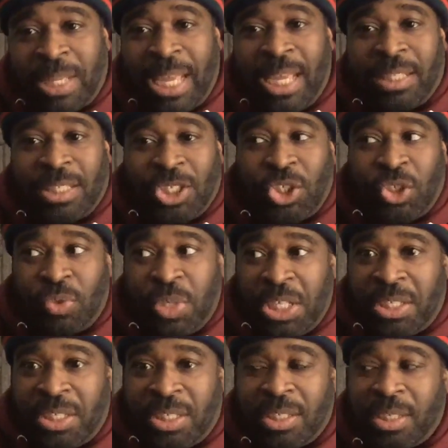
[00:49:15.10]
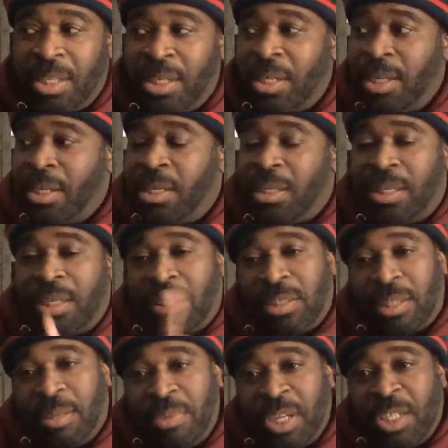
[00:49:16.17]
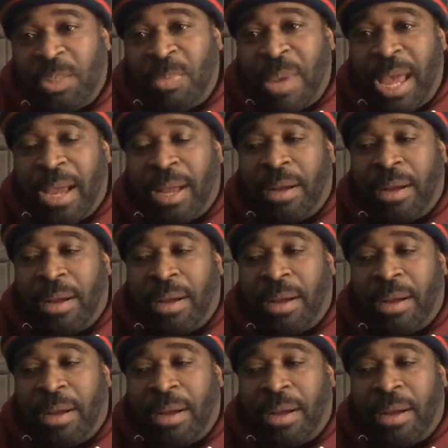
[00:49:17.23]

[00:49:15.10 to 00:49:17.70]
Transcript: that hit the streets some years back.